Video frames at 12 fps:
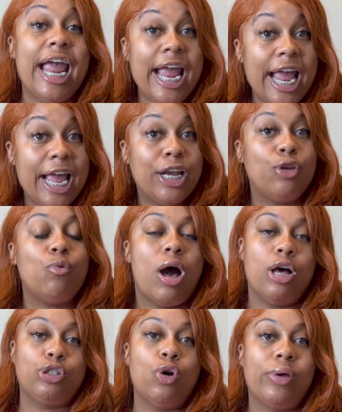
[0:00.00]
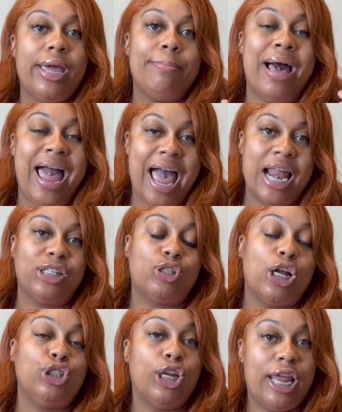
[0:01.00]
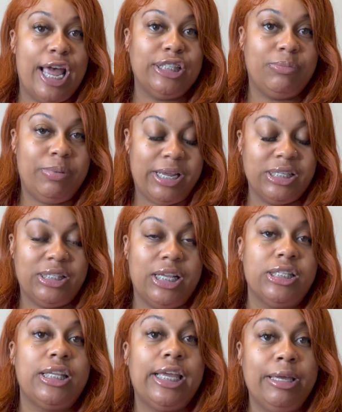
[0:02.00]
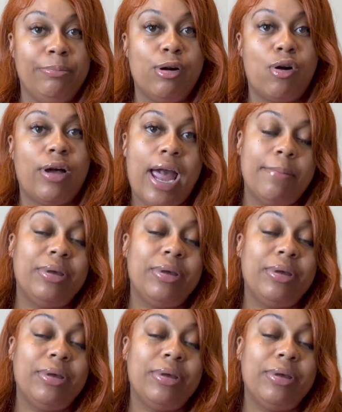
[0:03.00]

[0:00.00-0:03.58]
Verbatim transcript: And you also get my How to Start Your Lash Business ebook, okay?